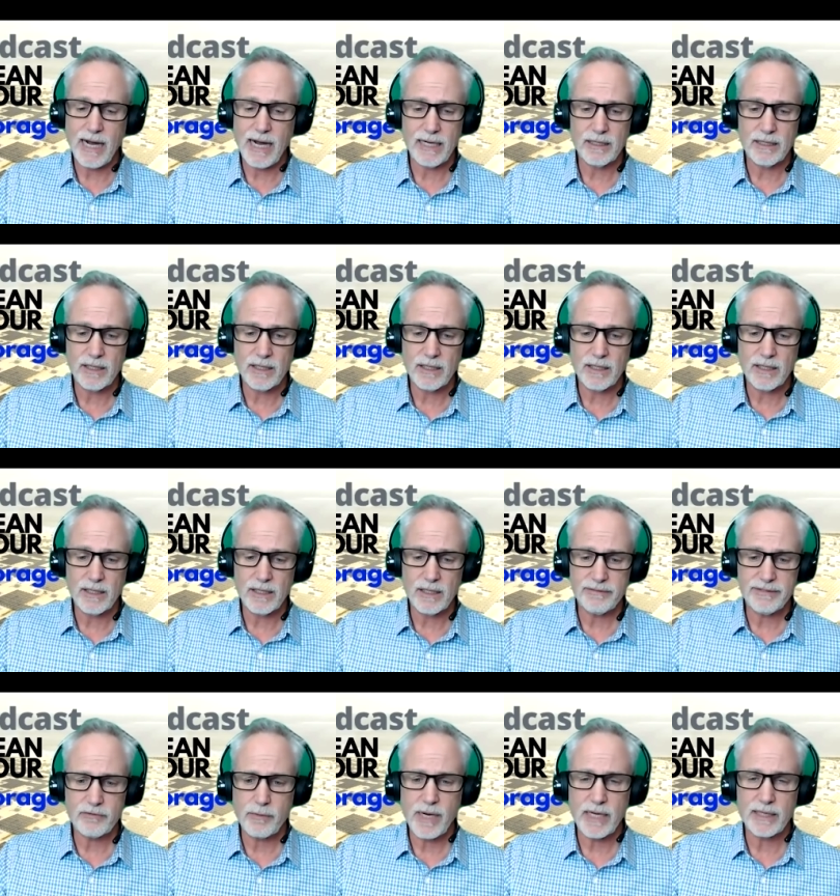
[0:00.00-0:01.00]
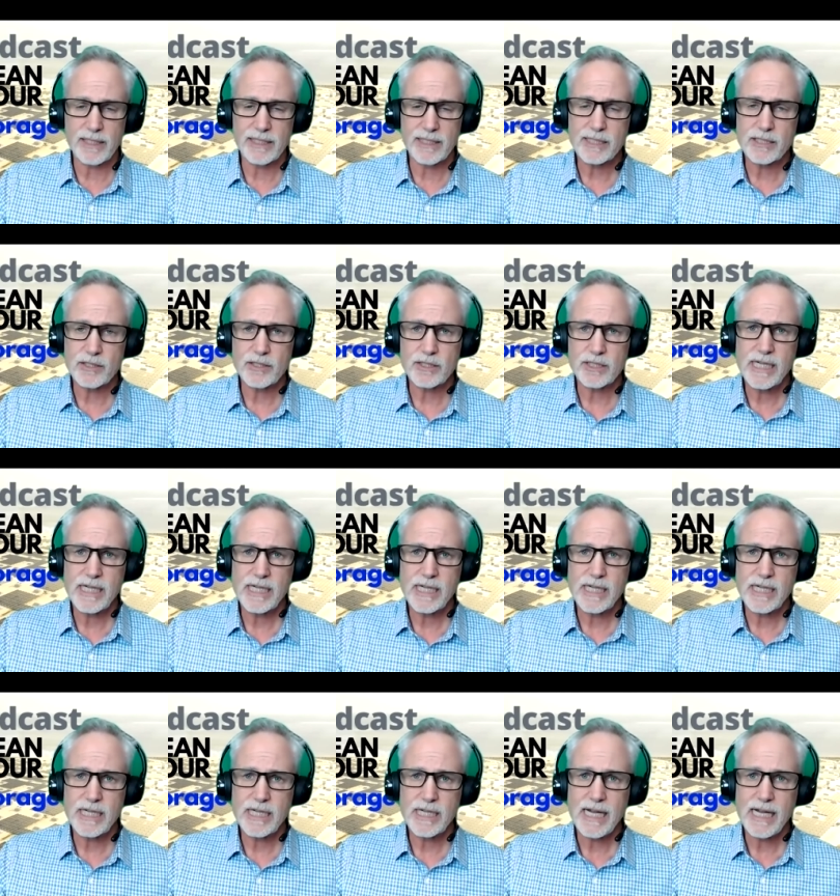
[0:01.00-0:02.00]
I love hearing from my listeners,
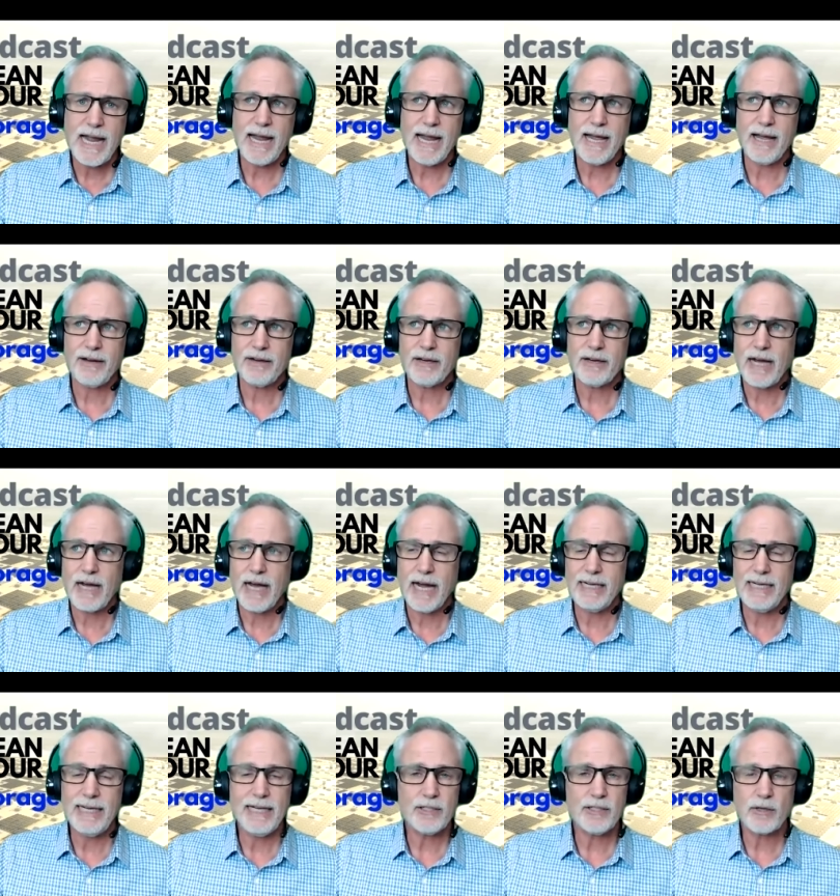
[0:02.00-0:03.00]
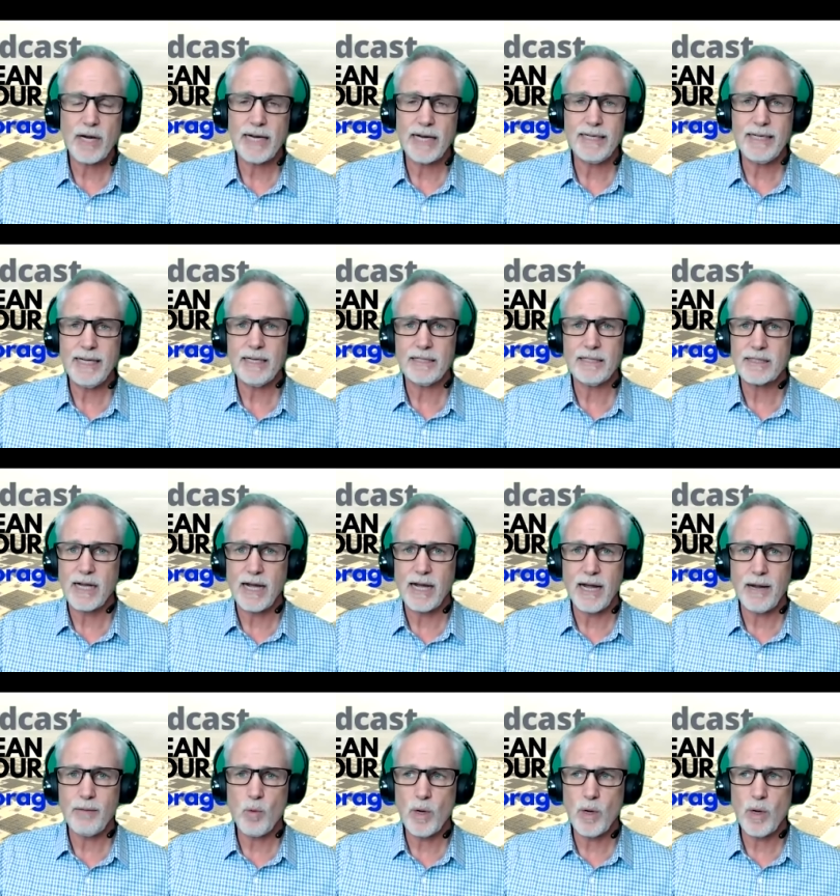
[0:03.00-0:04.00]
and I need your ideas.
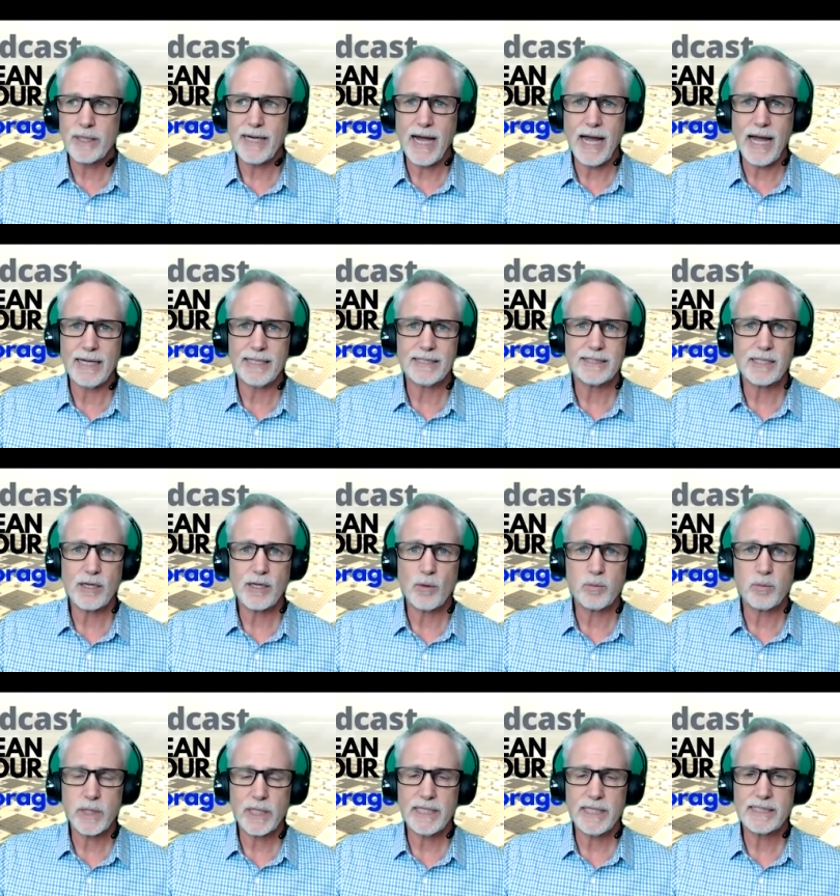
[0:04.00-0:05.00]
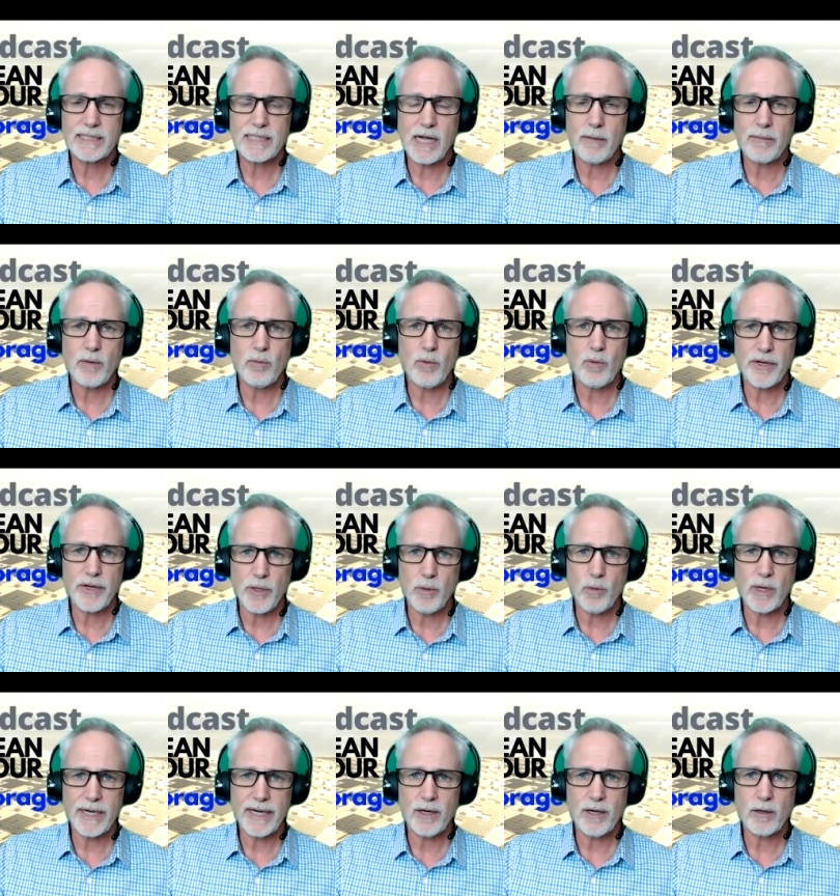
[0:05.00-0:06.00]
I'm one guy, so please tell me what you
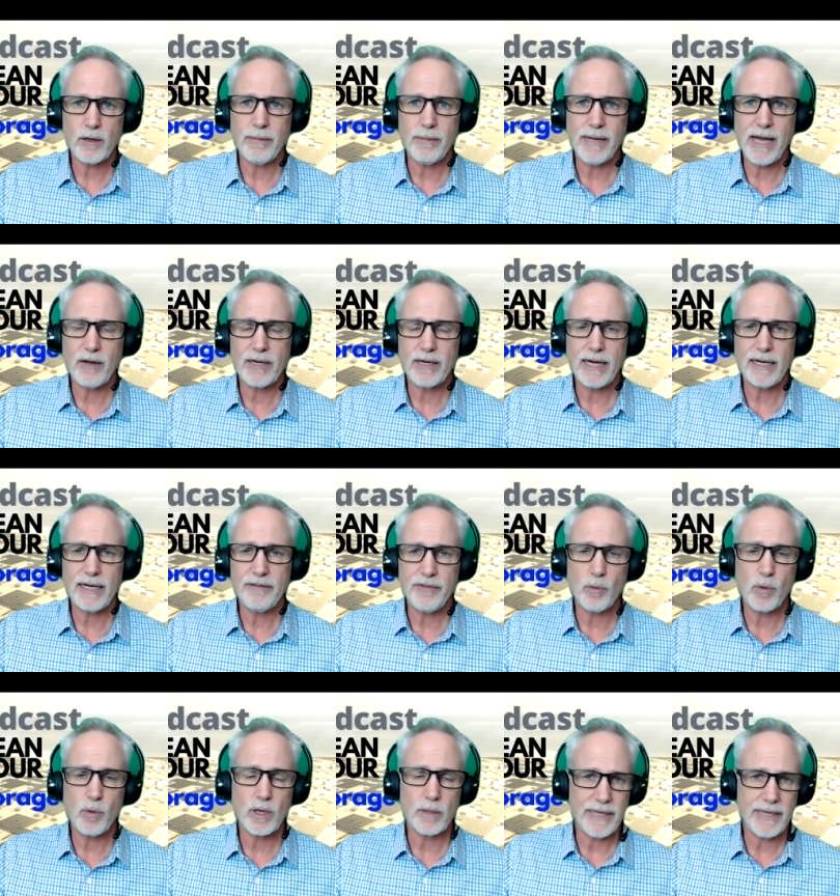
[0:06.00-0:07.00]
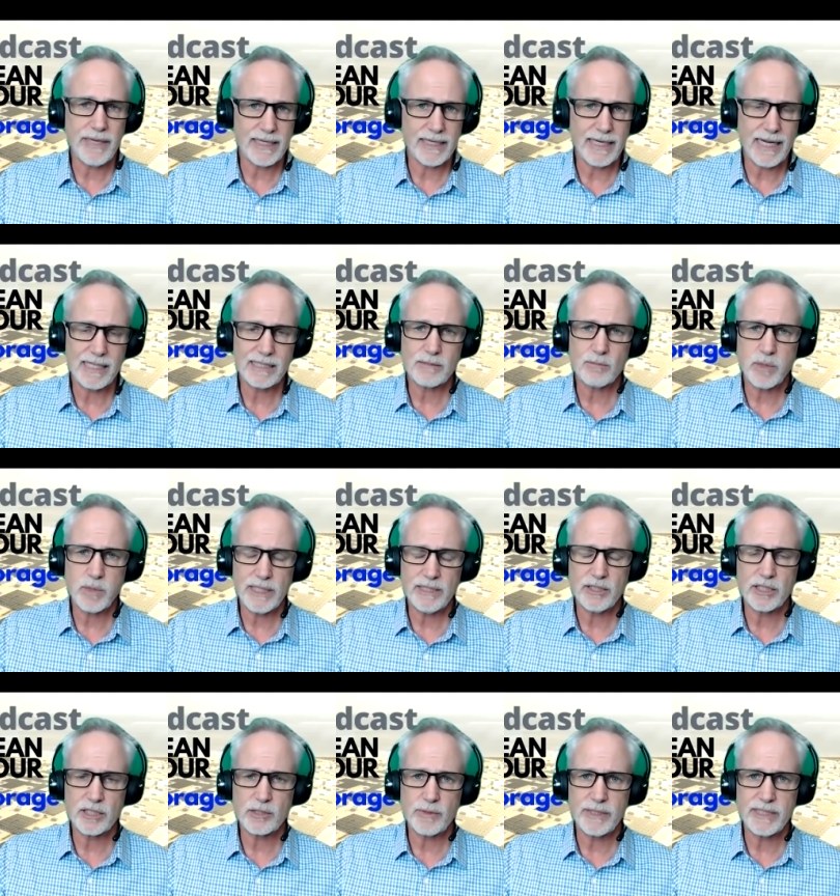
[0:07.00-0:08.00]
want to hear about. And if you want to be a guest, please
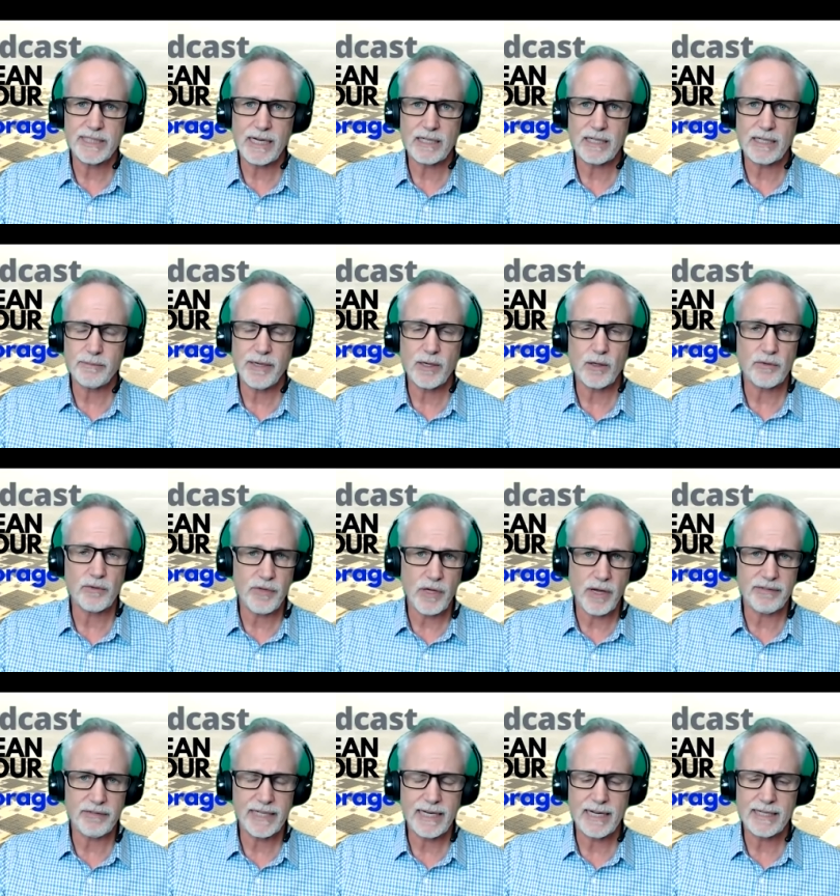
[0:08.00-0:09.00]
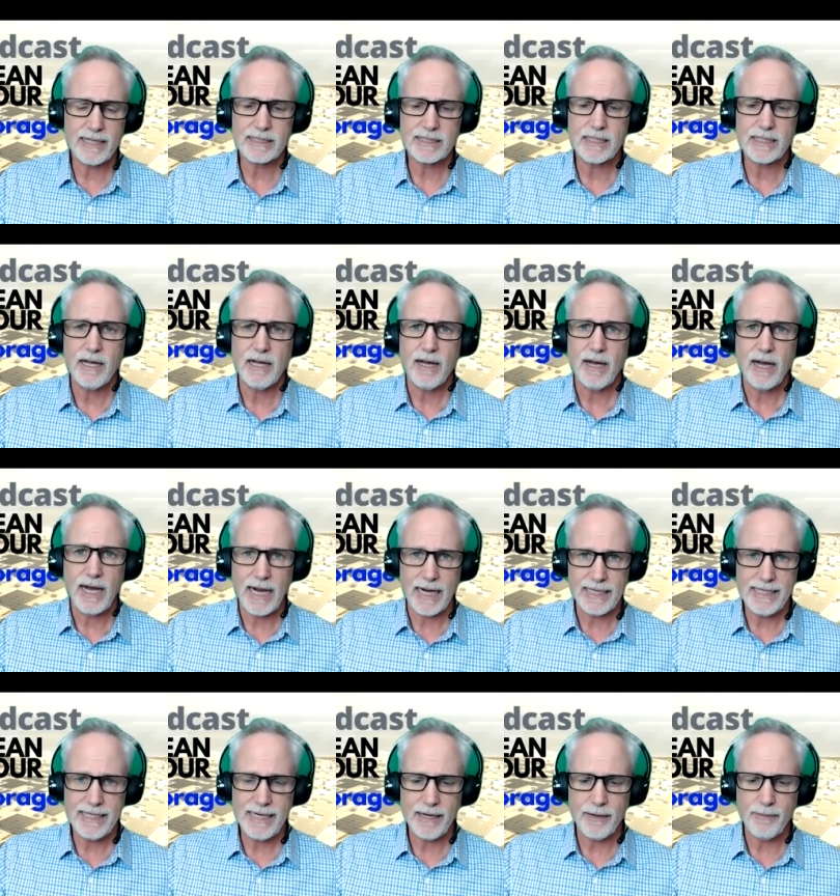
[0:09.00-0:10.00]
just reach out to me, or if you have a guest
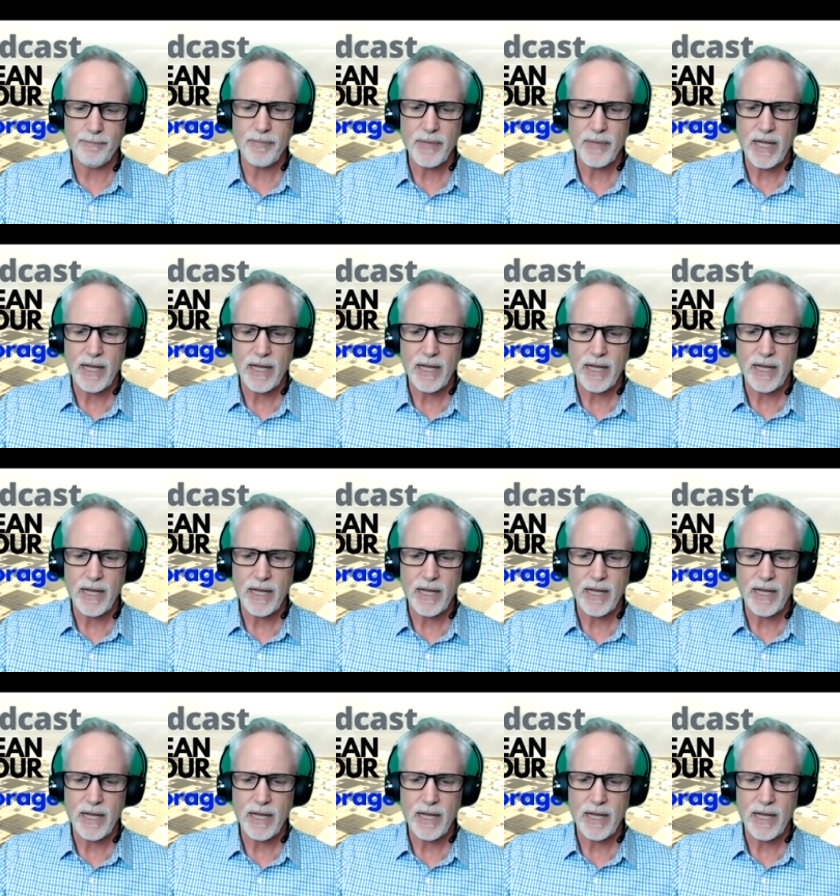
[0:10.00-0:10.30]
idea.